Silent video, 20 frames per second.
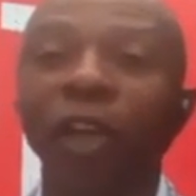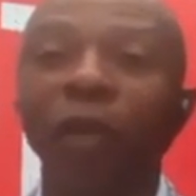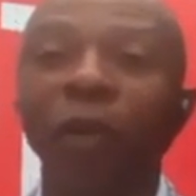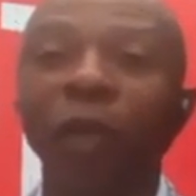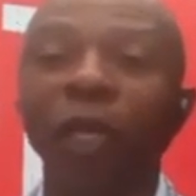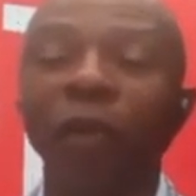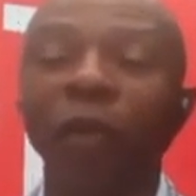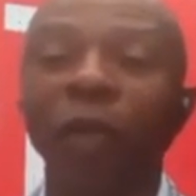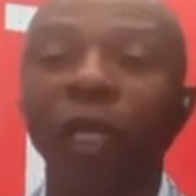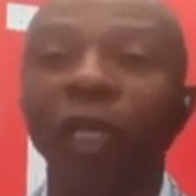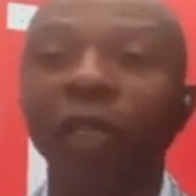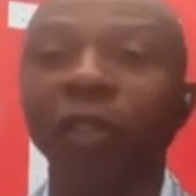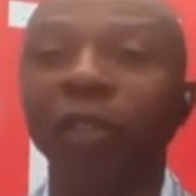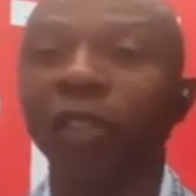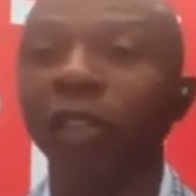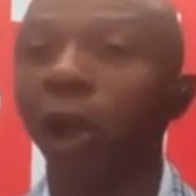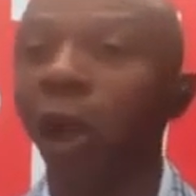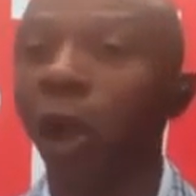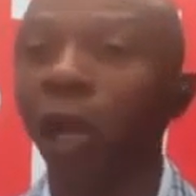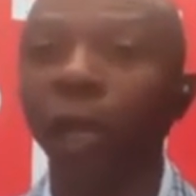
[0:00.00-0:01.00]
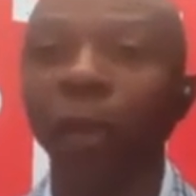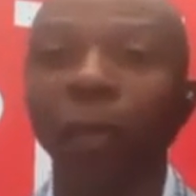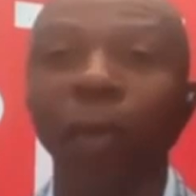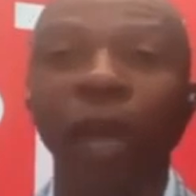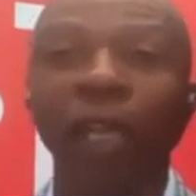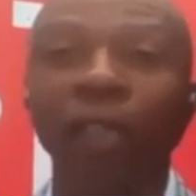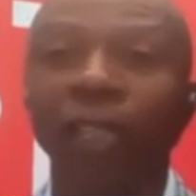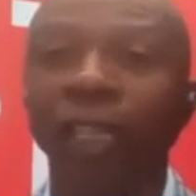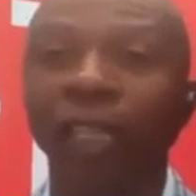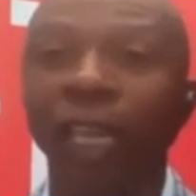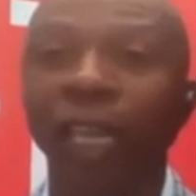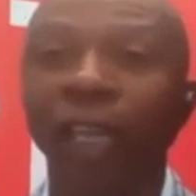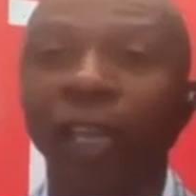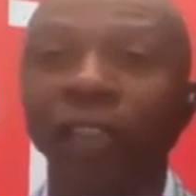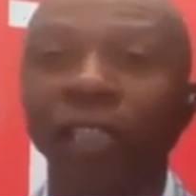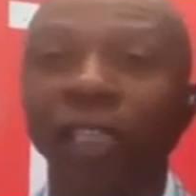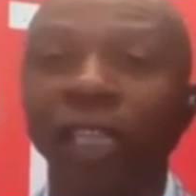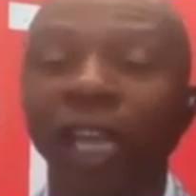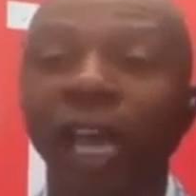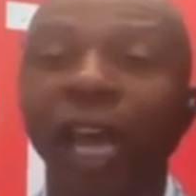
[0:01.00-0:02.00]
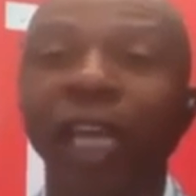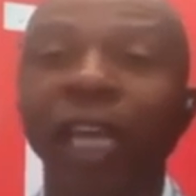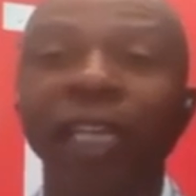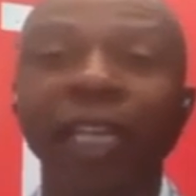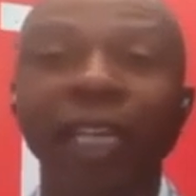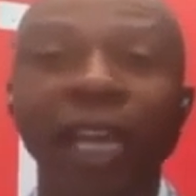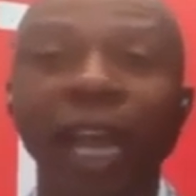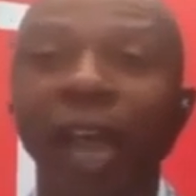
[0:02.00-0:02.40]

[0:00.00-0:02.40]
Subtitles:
You know, we talk about the Lakers a lot,